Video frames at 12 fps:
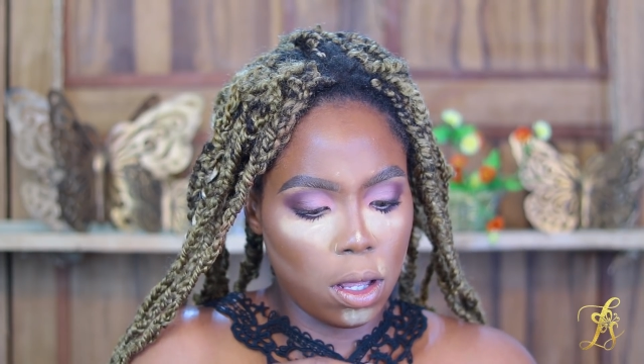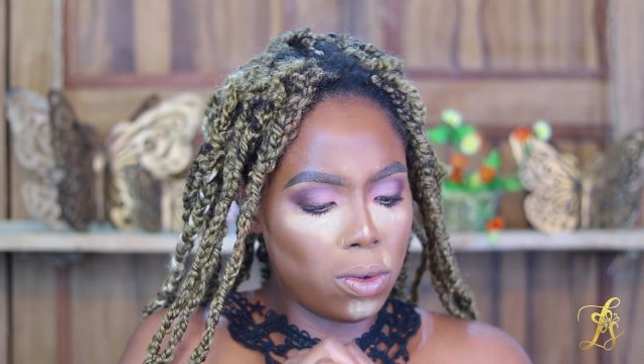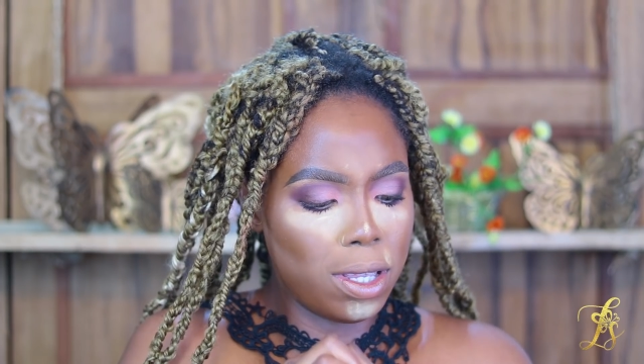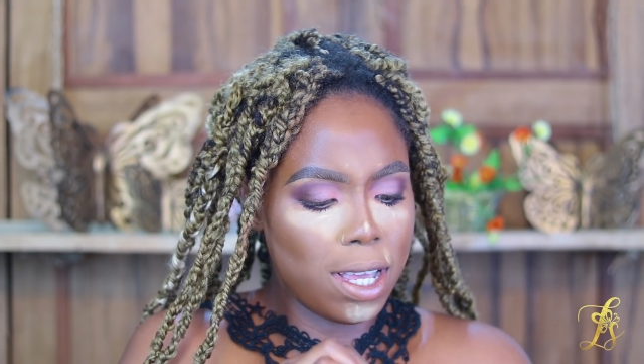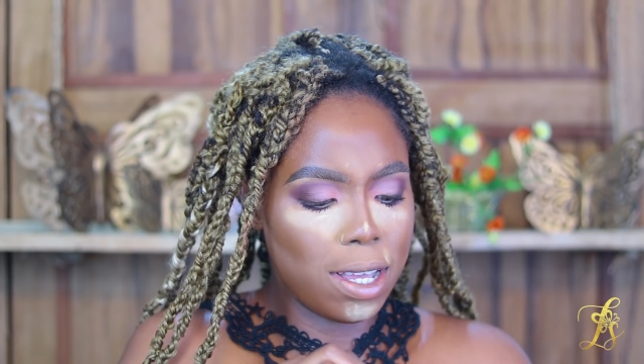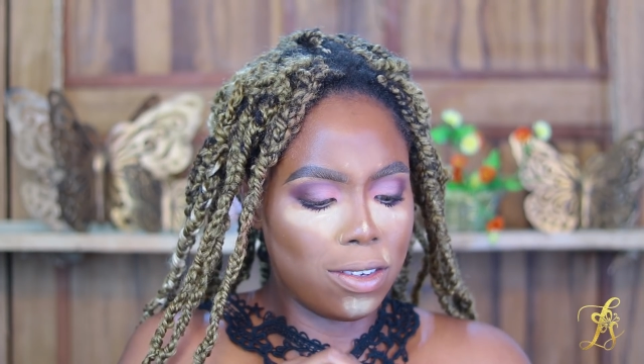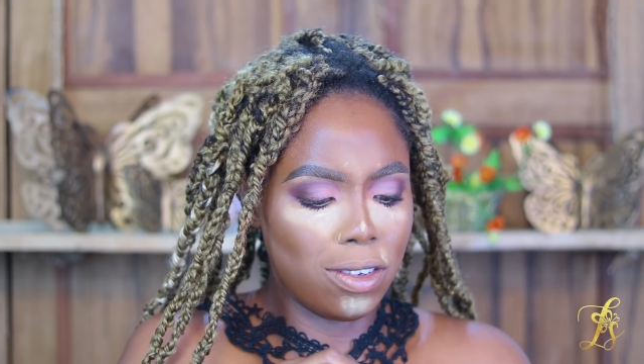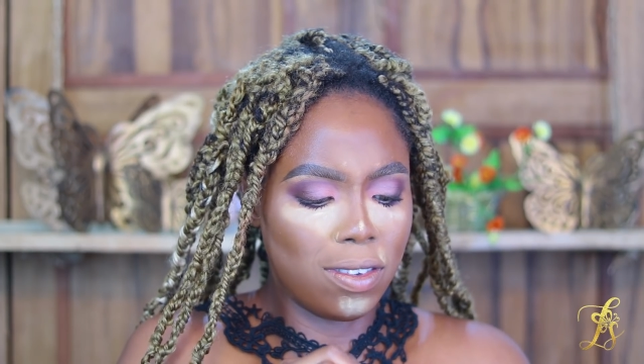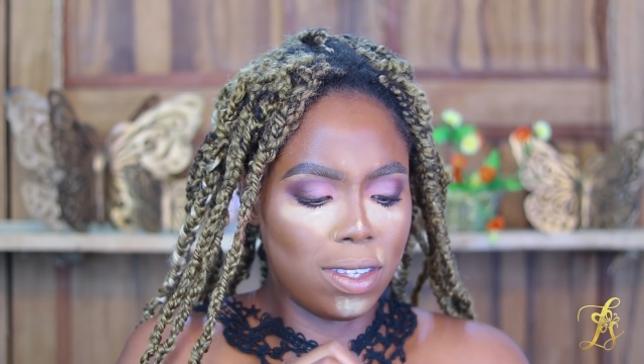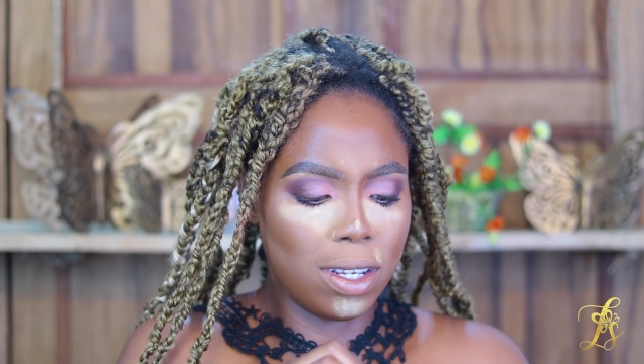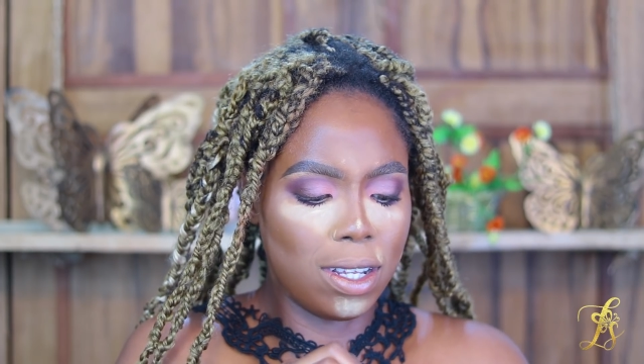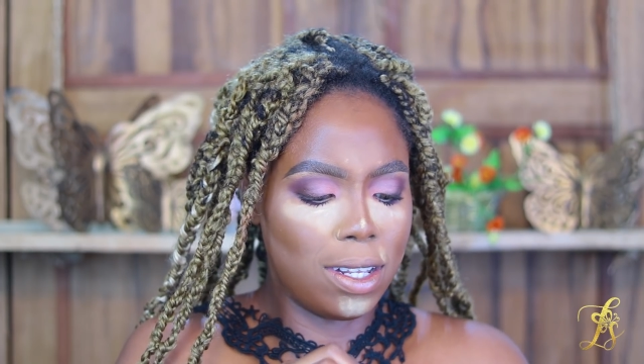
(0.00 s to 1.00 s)
So yeah, I
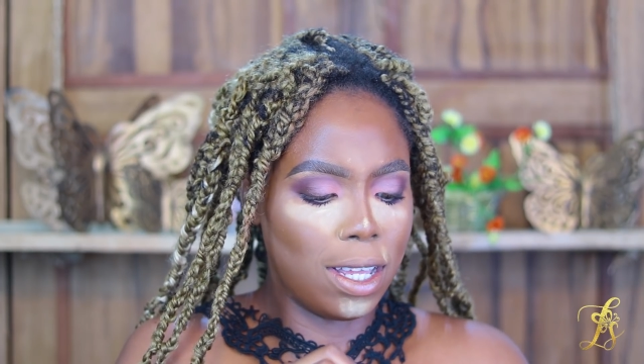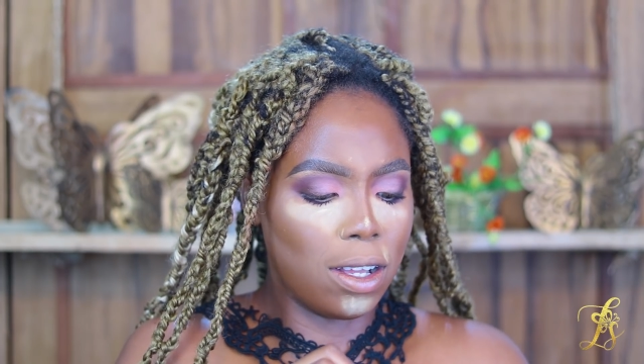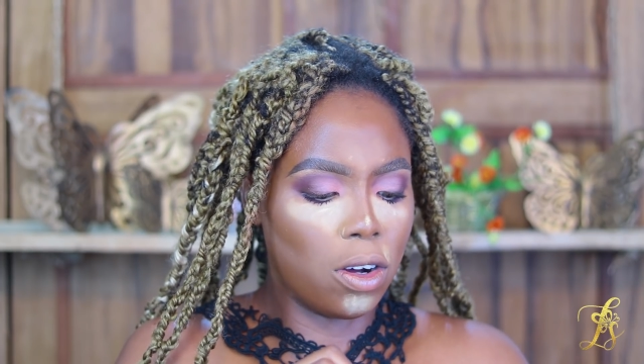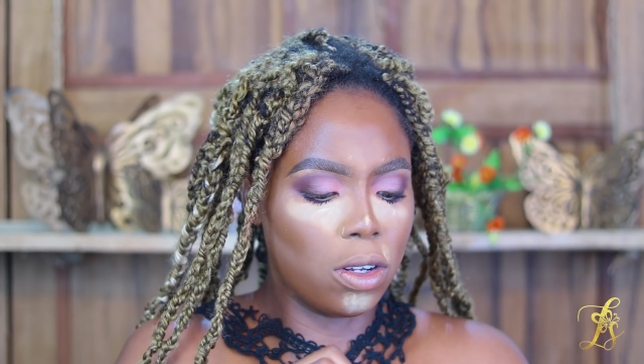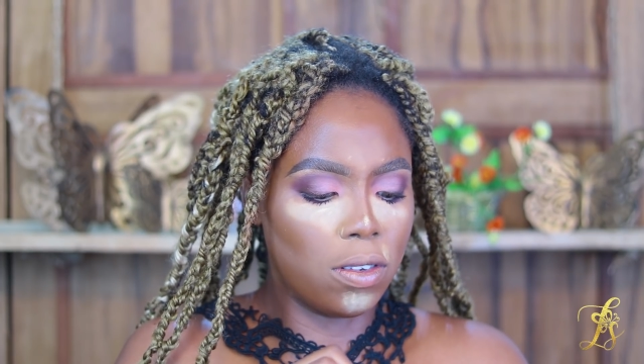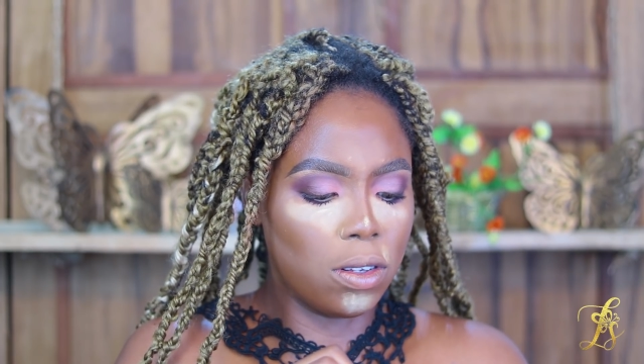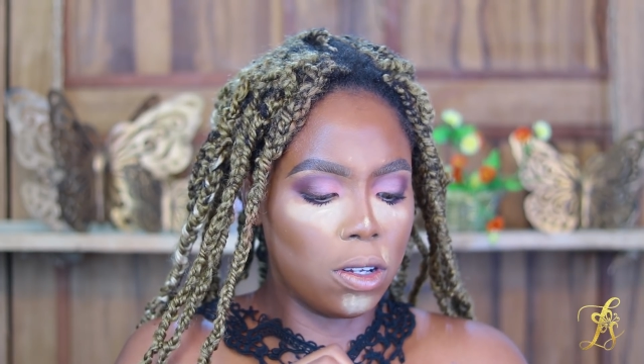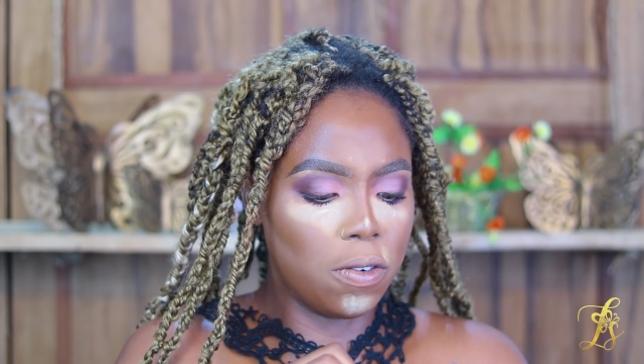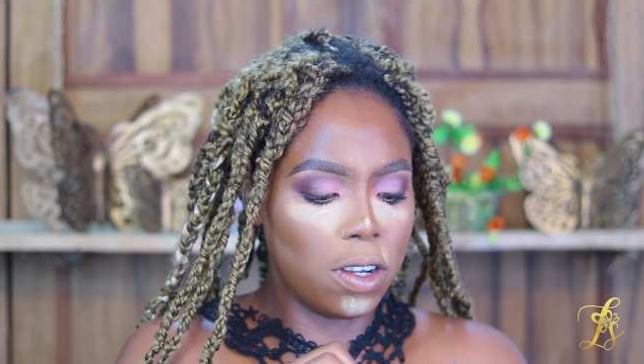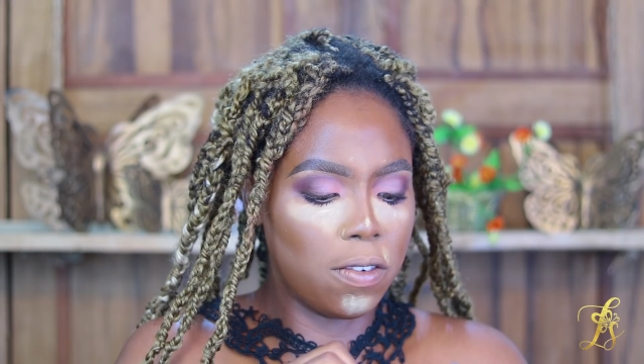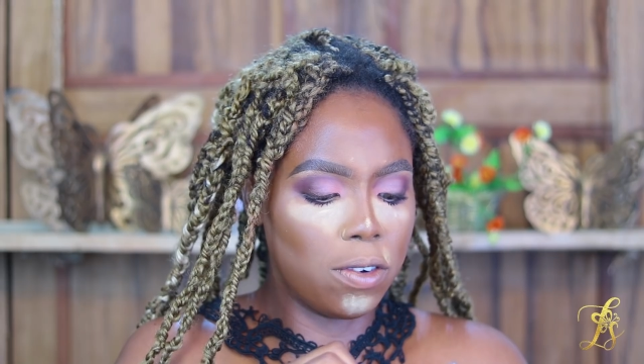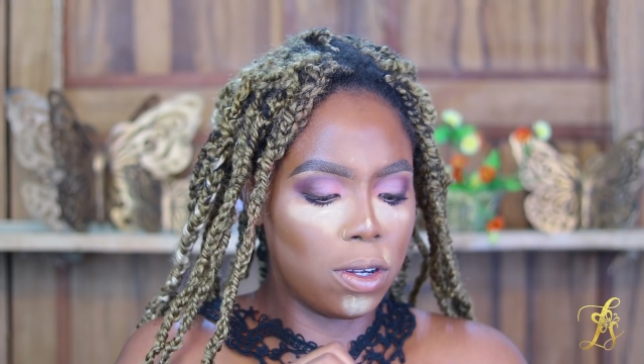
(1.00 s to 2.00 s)
just started like cutting
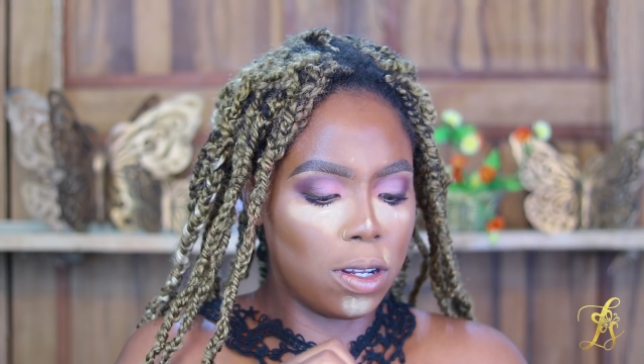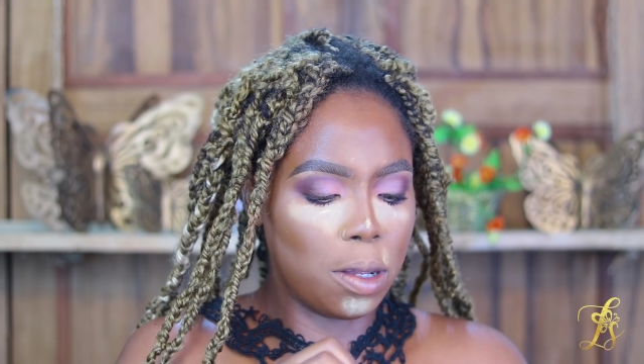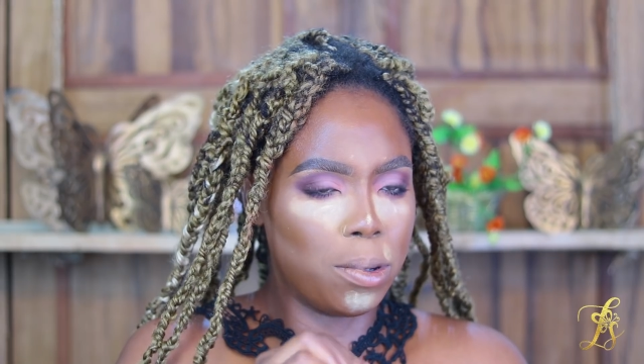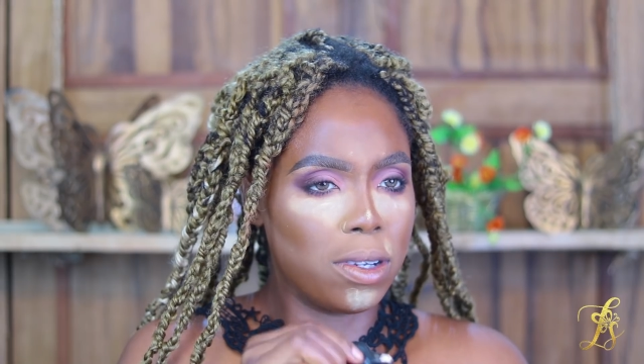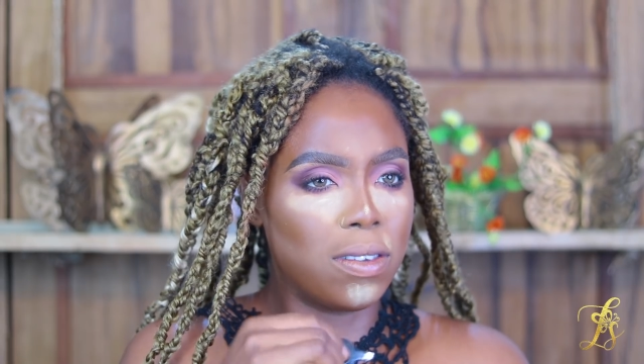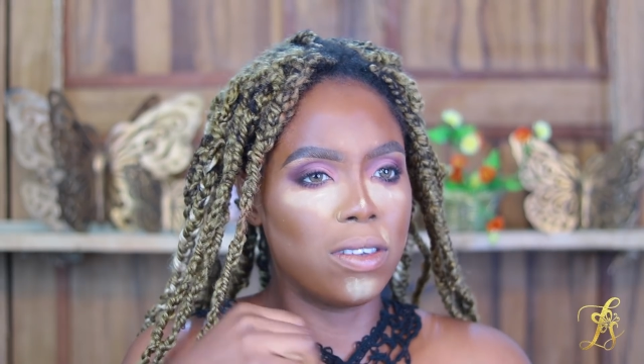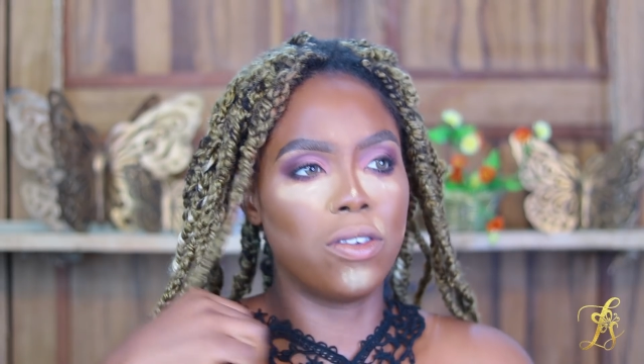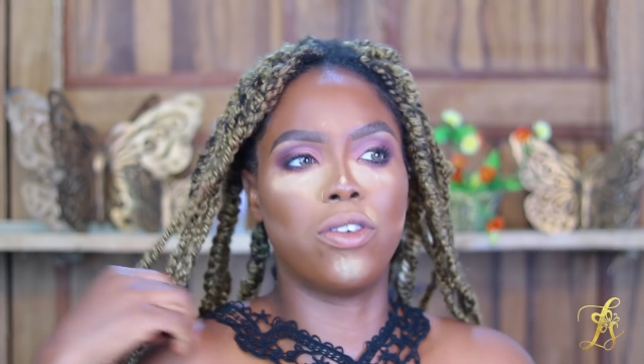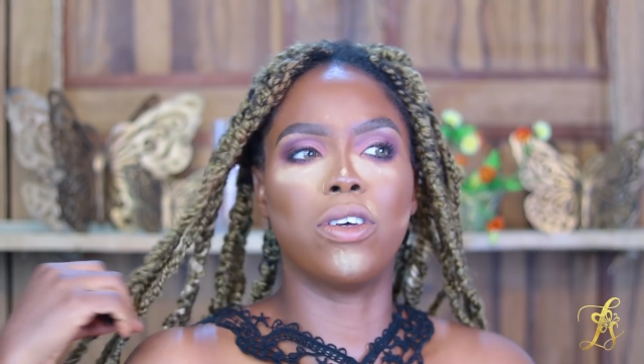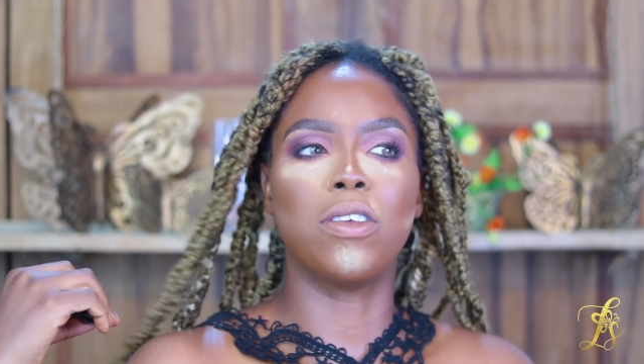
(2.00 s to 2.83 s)
off every other person,